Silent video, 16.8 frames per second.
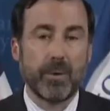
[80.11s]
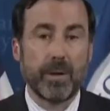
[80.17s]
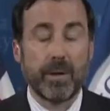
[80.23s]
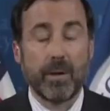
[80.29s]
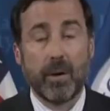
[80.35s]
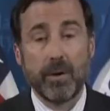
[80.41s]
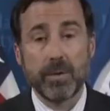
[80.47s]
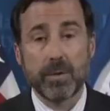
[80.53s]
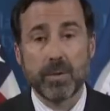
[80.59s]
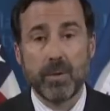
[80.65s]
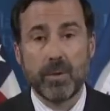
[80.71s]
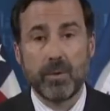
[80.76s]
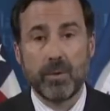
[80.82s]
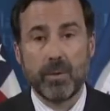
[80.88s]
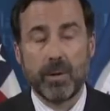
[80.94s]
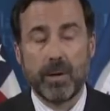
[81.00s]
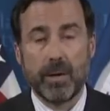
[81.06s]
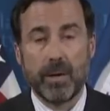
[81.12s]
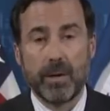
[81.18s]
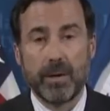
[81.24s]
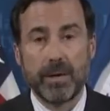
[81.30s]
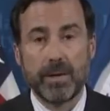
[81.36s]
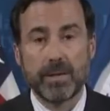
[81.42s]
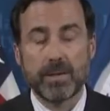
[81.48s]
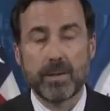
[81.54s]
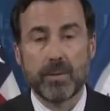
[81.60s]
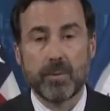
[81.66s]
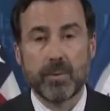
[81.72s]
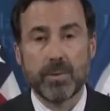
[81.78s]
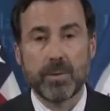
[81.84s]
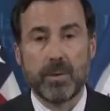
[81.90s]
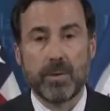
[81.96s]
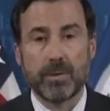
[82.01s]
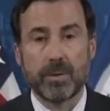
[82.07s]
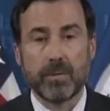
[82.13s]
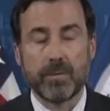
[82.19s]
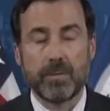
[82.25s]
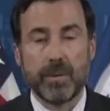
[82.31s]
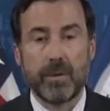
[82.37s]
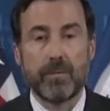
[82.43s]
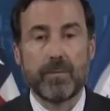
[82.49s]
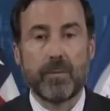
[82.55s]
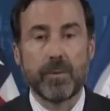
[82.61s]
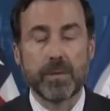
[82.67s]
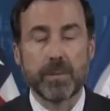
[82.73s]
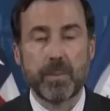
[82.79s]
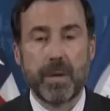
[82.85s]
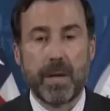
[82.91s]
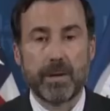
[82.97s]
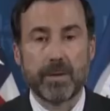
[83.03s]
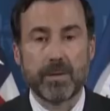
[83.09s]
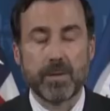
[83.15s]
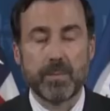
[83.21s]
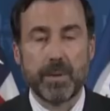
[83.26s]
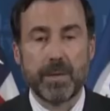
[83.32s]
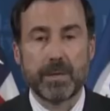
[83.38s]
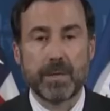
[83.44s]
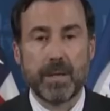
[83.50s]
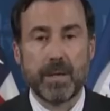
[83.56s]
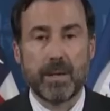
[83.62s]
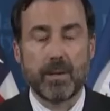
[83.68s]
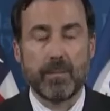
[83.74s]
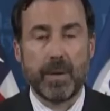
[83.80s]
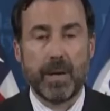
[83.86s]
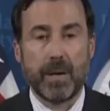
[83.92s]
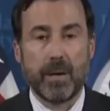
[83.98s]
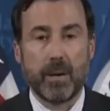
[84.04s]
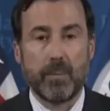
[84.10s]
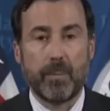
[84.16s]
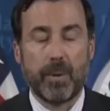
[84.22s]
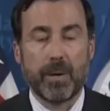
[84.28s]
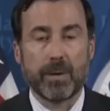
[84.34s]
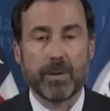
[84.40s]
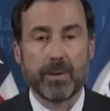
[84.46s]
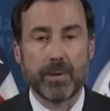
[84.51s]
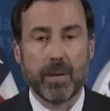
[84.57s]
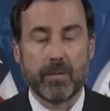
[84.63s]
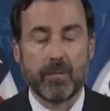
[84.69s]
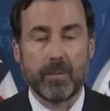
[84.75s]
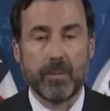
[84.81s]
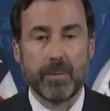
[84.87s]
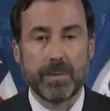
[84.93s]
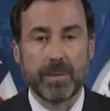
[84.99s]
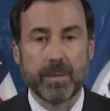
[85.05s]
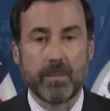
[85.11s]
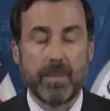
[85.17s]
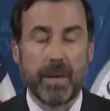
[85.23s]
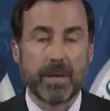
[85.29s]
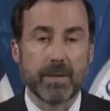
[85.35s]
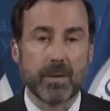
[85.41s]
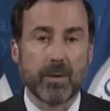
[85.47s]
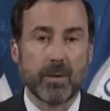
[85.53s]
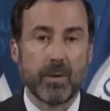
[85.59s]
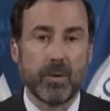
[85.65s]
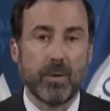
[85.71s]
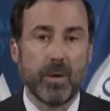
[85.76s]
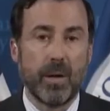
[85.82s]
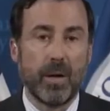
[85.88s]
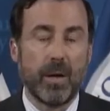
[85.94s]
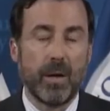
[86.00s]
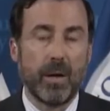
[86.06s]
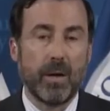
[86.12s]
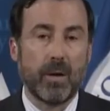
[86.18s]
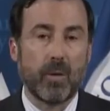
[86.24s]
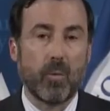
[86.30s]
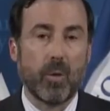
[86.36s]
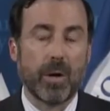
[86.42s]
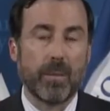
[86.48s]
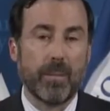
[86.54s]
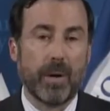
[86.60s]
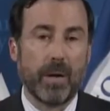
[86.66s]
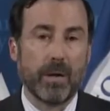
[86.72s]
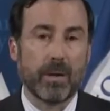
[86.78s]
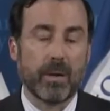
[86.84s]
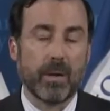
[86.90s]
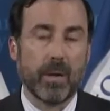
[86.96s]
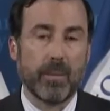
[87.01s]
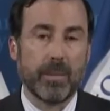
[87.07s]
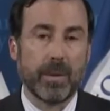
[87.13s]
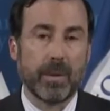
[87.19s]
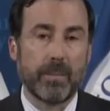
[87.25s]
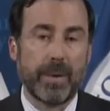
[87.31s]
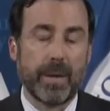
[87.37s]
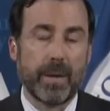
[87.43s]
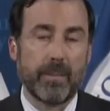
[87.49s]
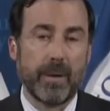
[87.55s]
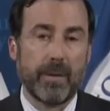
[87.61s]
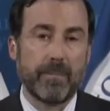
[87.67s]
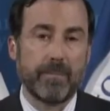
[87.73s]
And it also is the result of enforcement actions being taken by our partner governments in Mexico Guatemala, Colombia, and Panama?